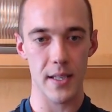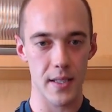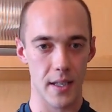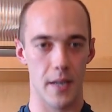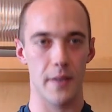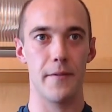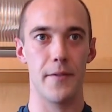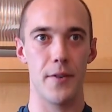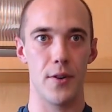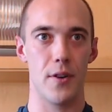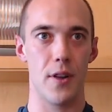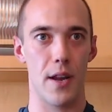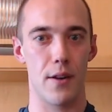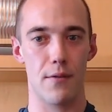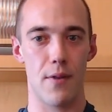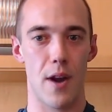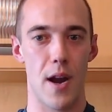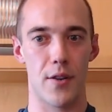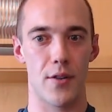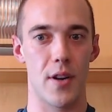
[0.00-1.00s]
like if you're like
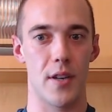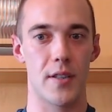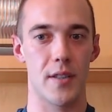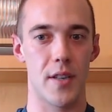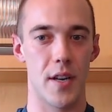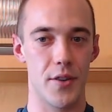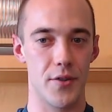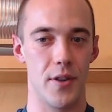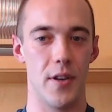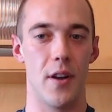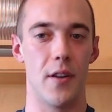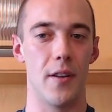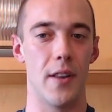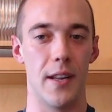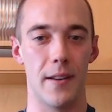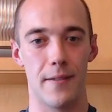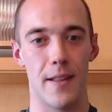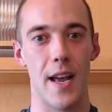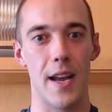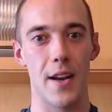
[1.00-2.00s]
riding cross country on like
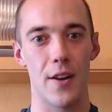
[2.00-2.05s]
flat